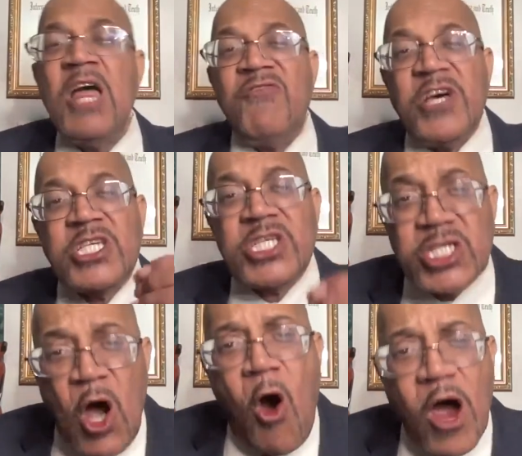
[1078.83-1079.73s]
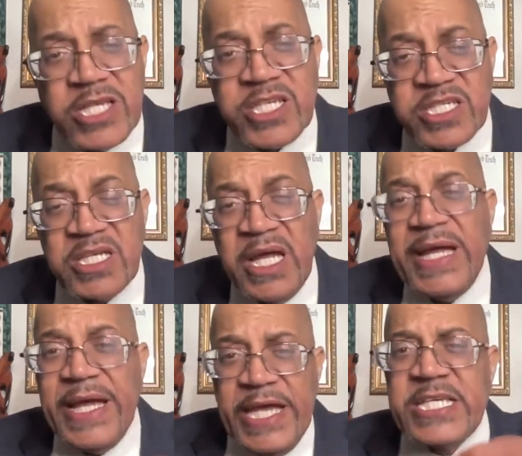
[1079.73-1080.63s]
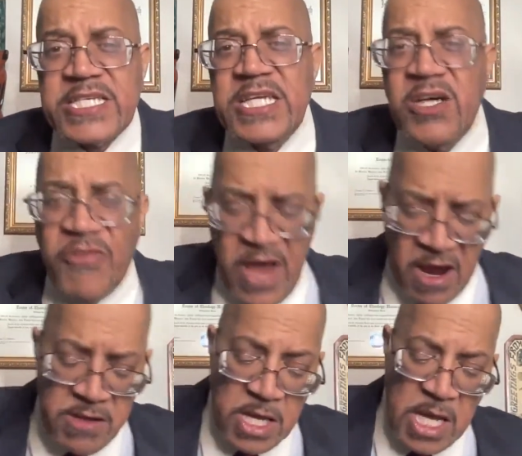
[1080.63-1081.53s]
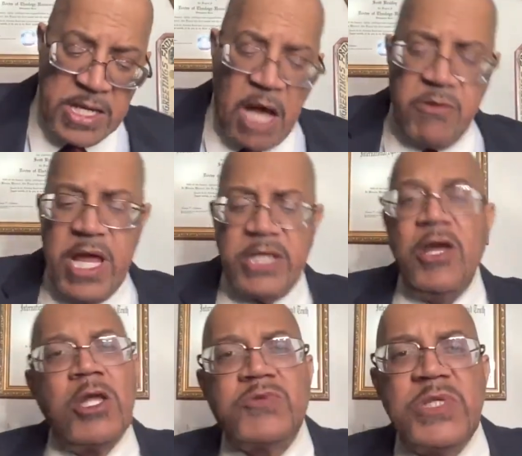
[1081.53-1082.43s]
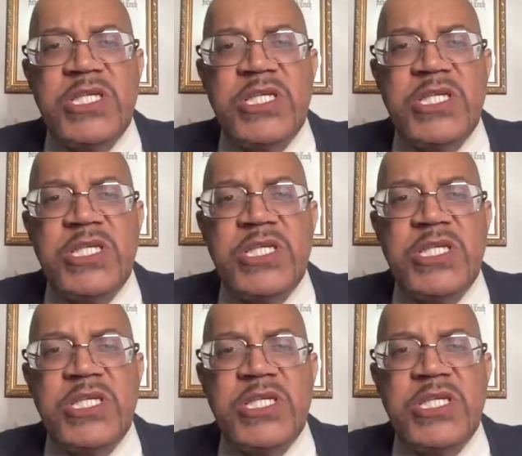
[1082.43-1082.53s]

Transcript: the source is still there. Now again, notice what